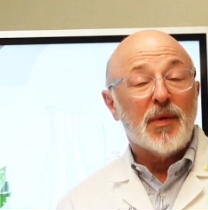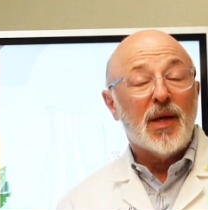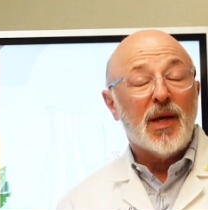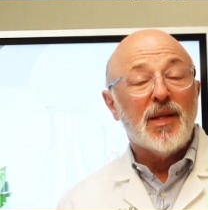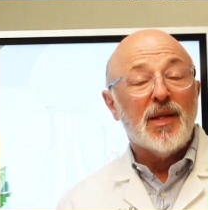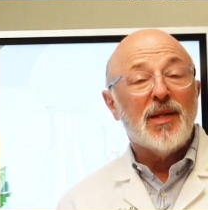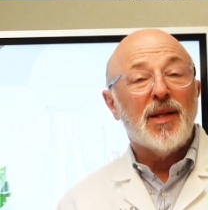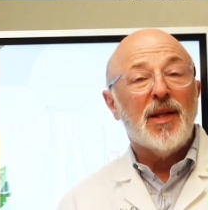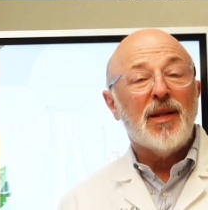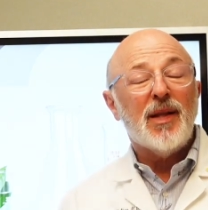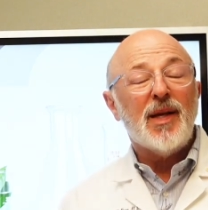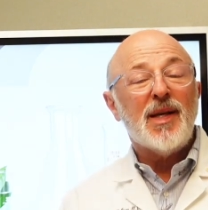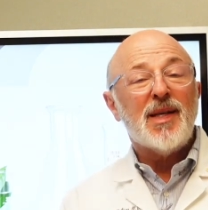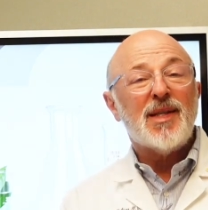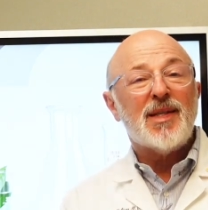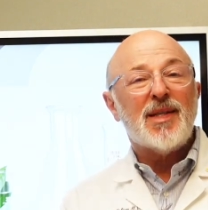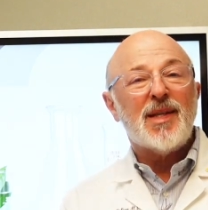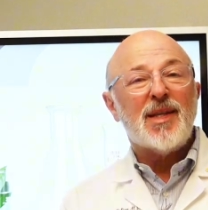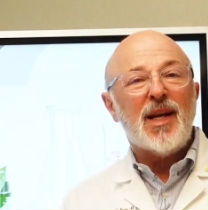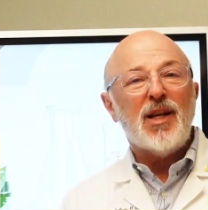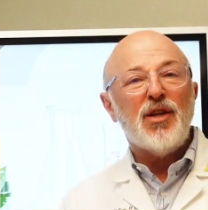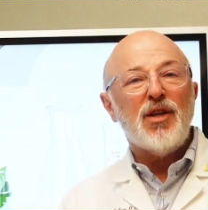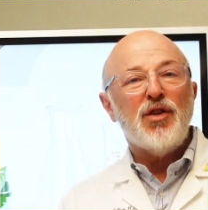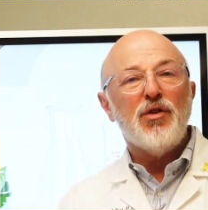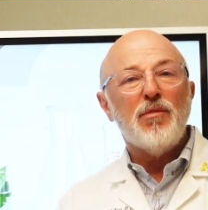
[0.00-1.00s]
and then they
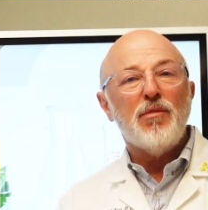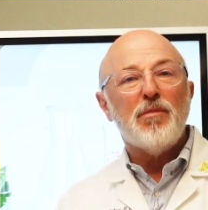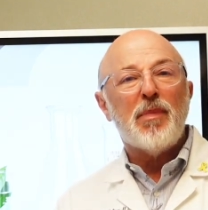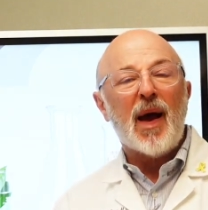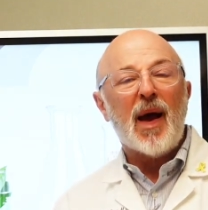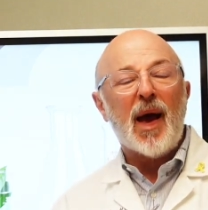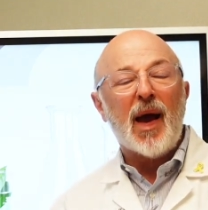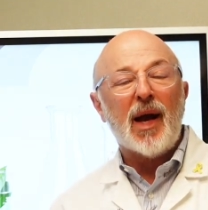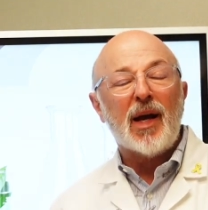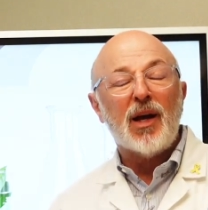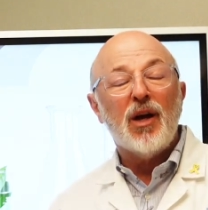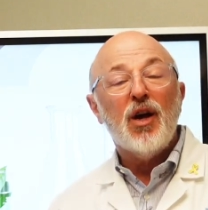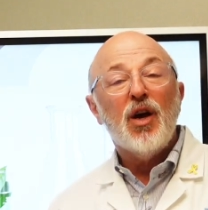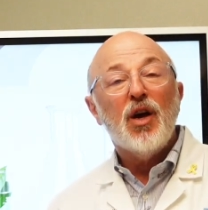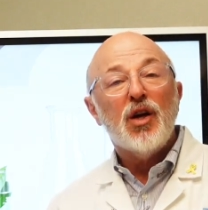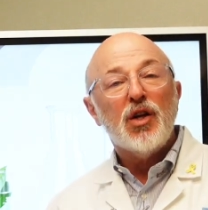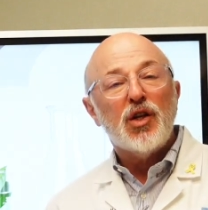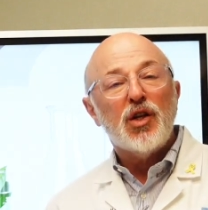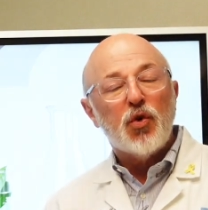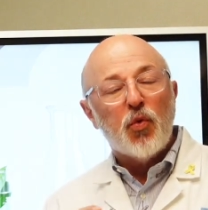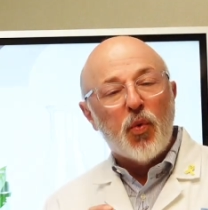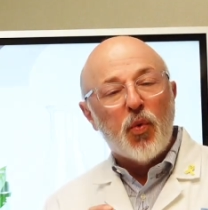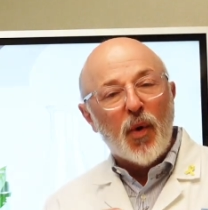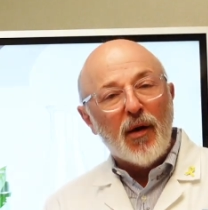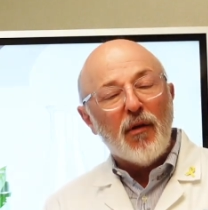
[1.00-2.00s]
send you back
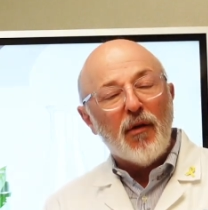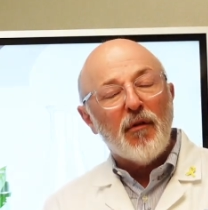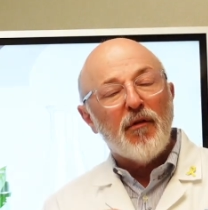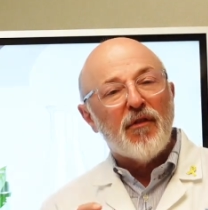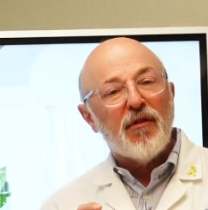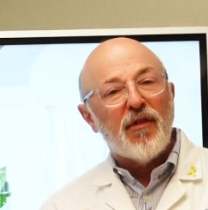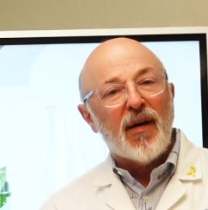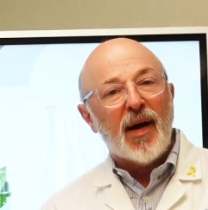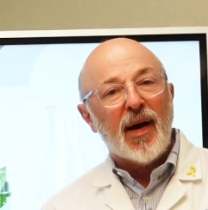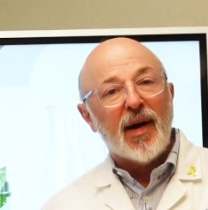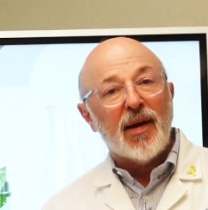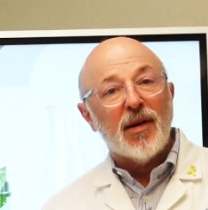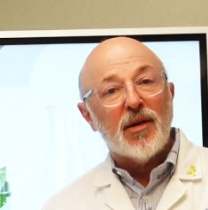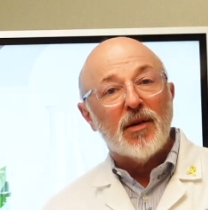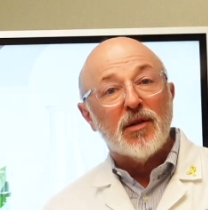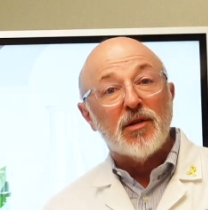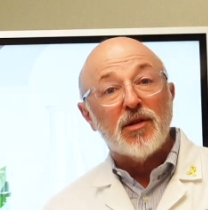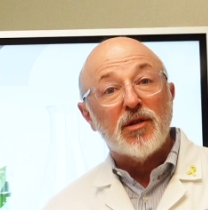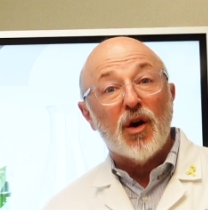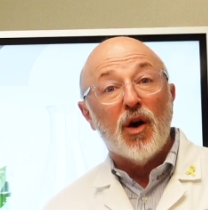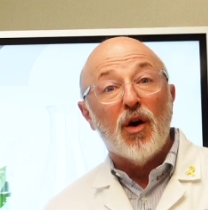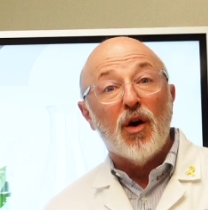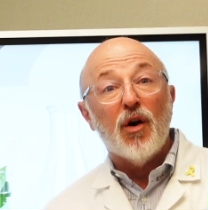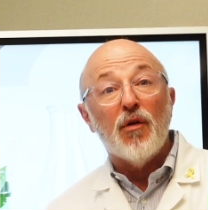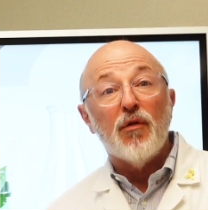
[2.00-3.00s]
12 vials
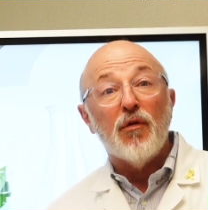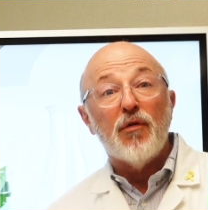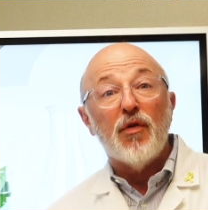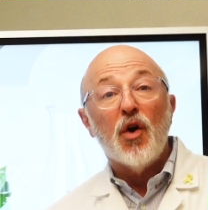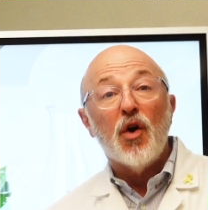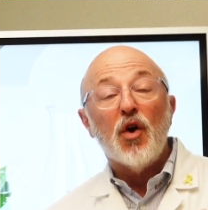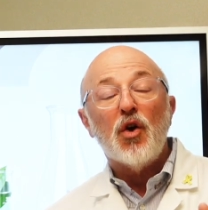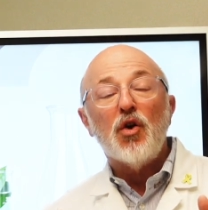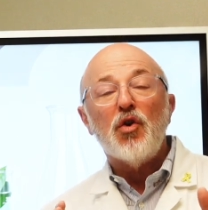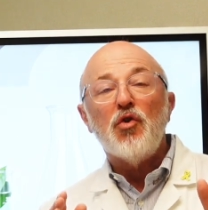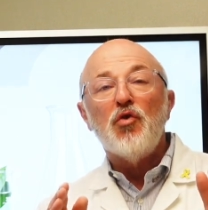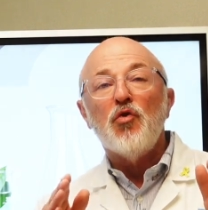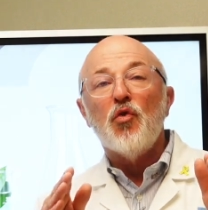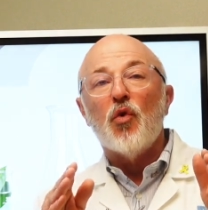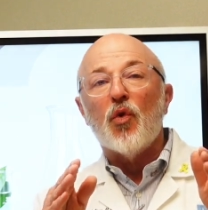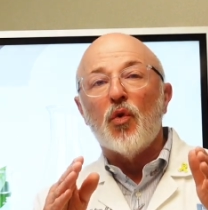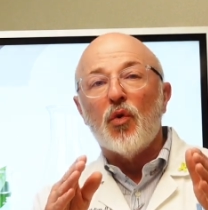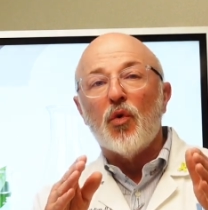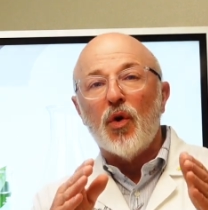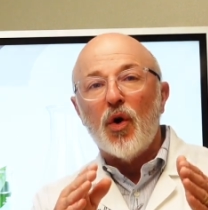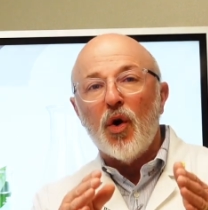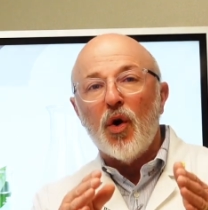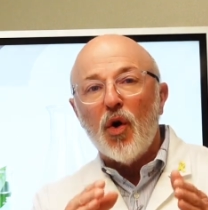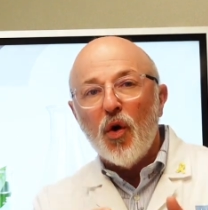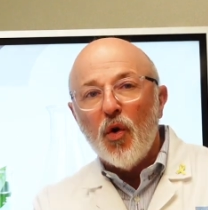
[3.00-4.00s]
of
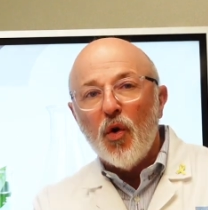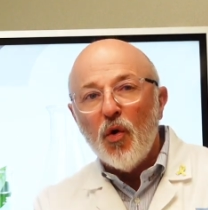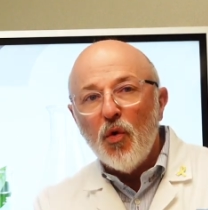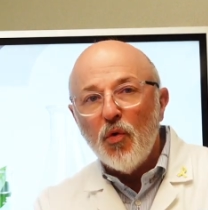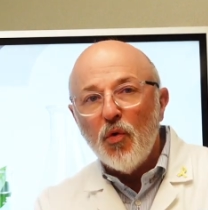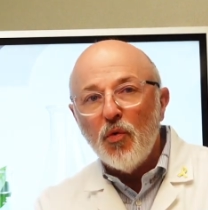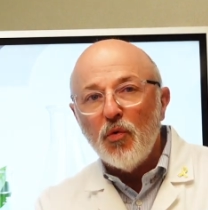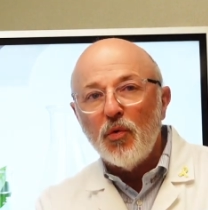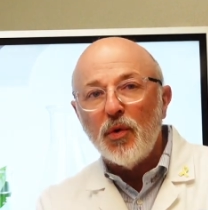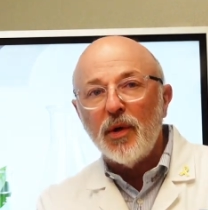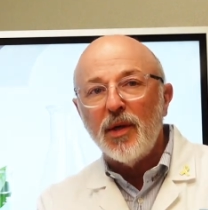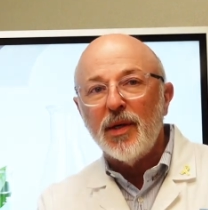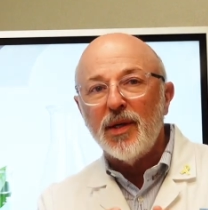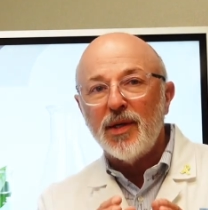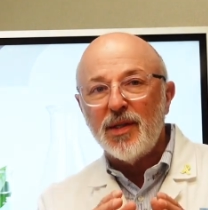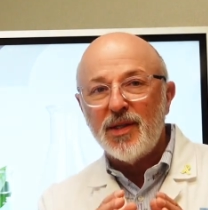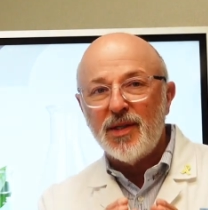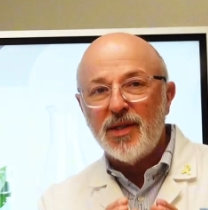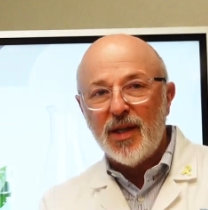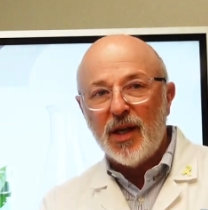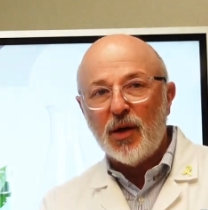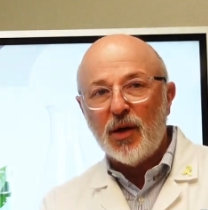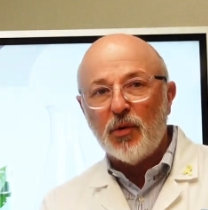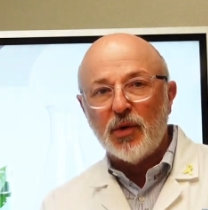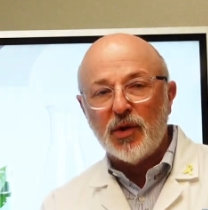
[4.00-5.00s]
your own
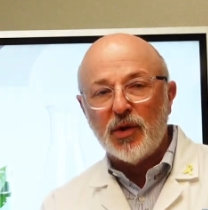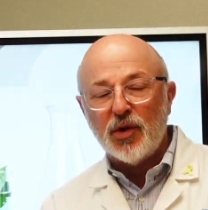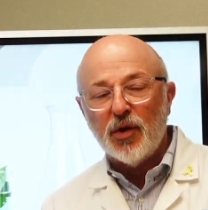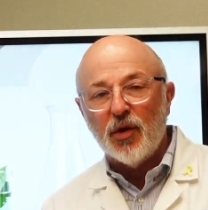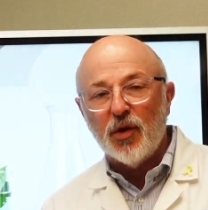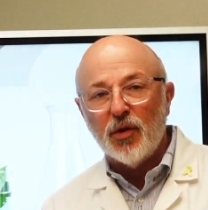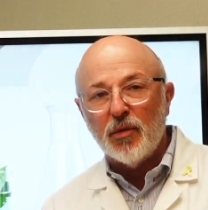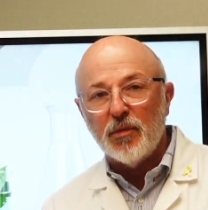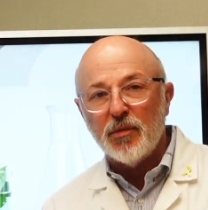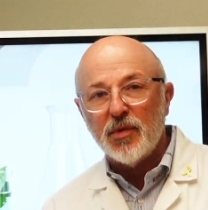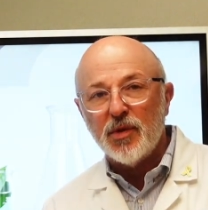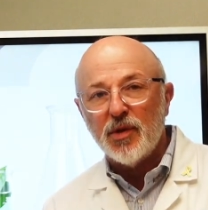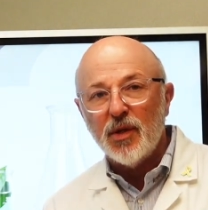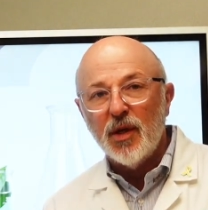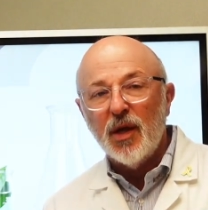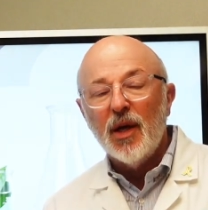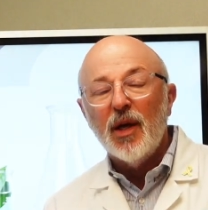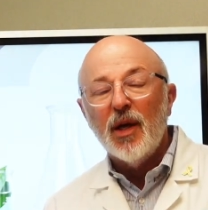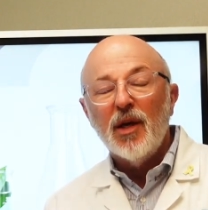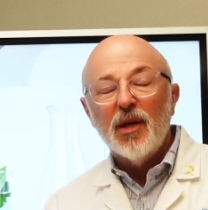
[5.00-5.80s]
secretomes.